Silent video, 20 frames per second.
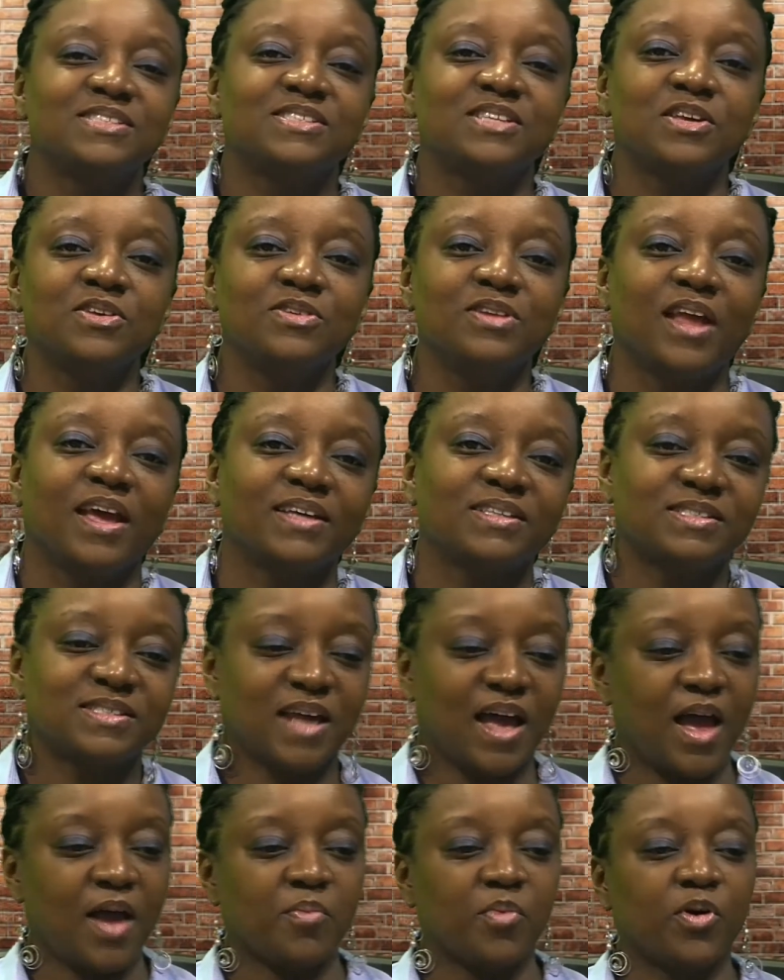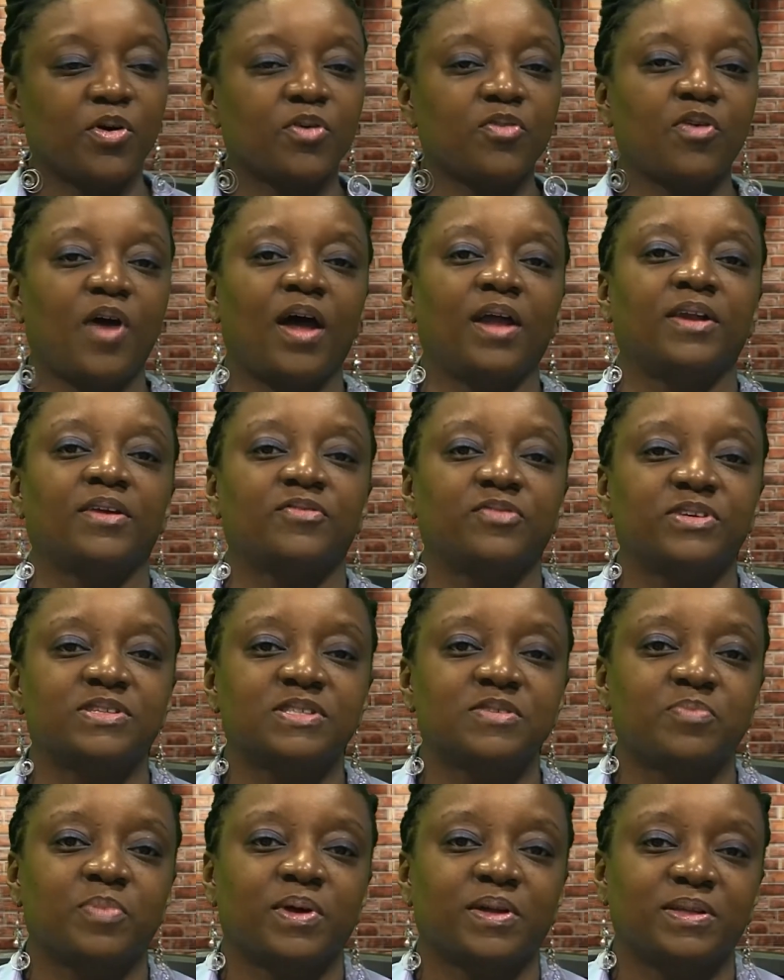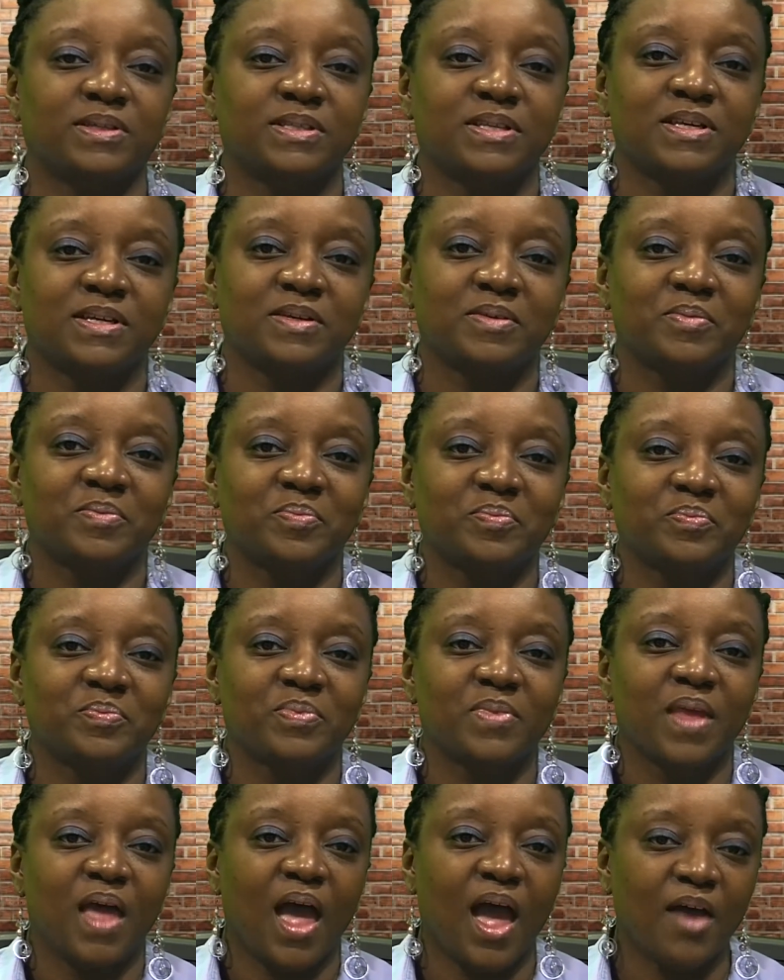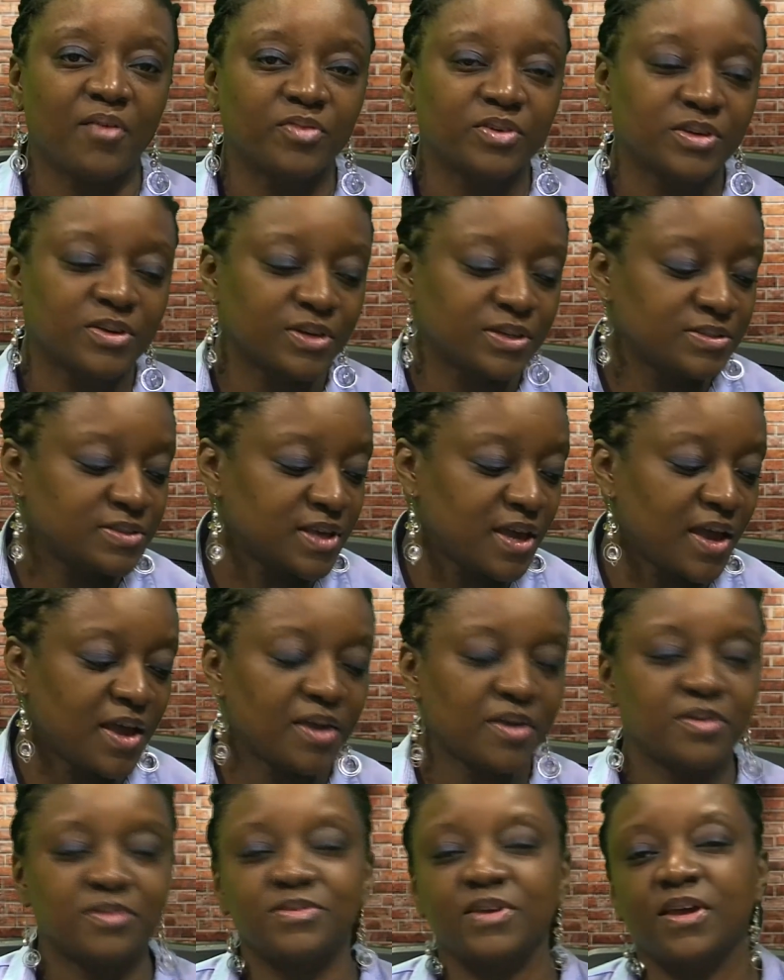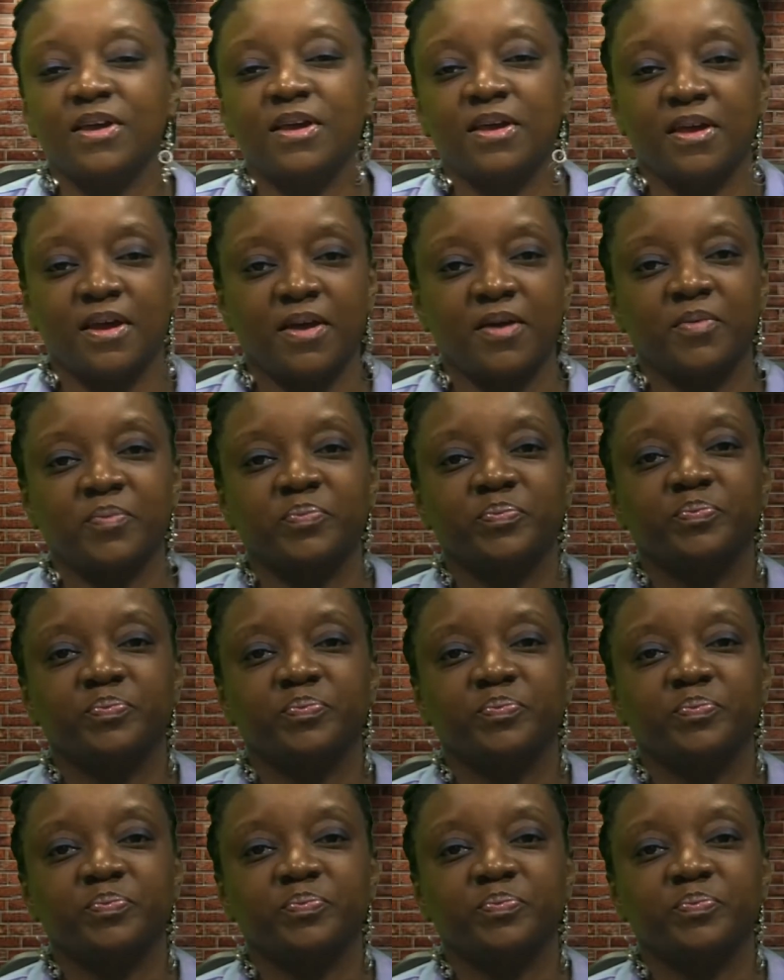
See you next time on Chronic Visibility. Have a good day. Take care.